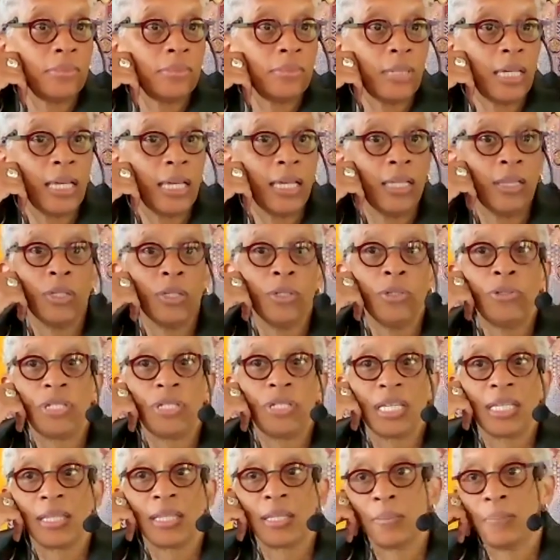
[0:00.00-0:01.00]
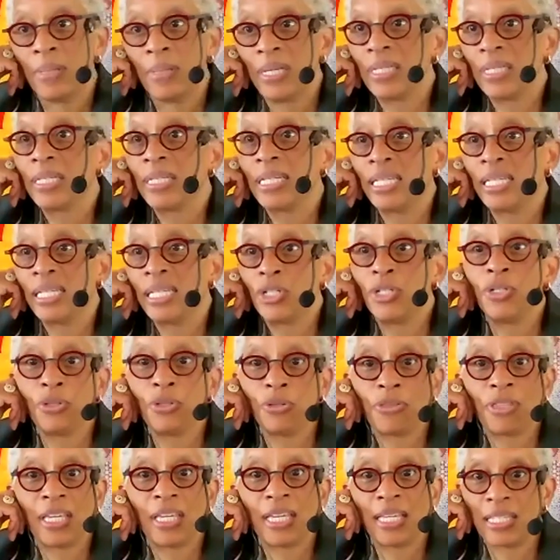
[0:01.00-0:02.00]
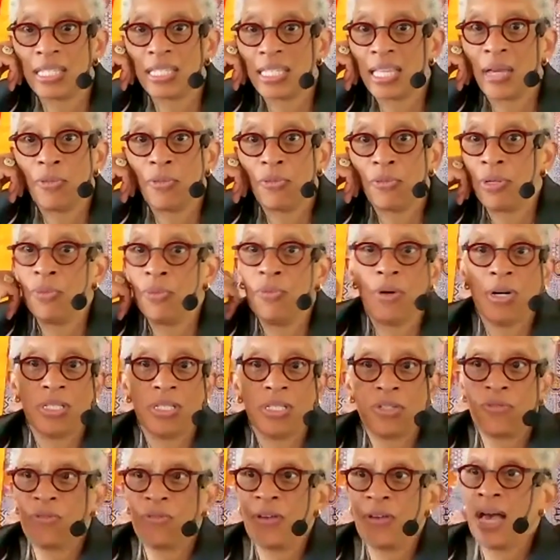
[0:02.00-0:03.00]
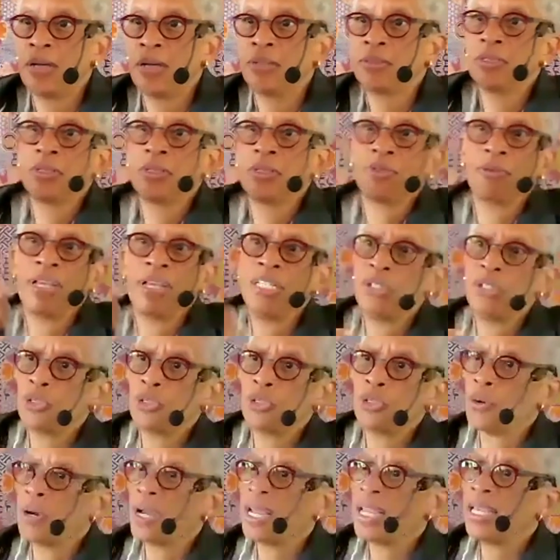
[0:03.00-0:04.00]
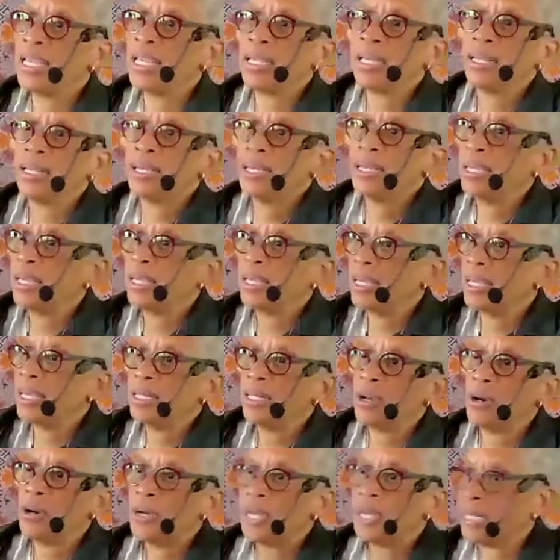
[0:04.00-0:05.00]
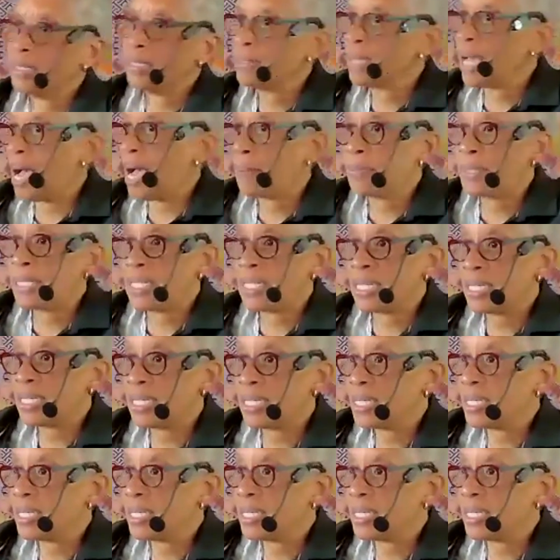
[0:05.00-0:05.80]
and losing the ability to do things that we once found great joy in and competence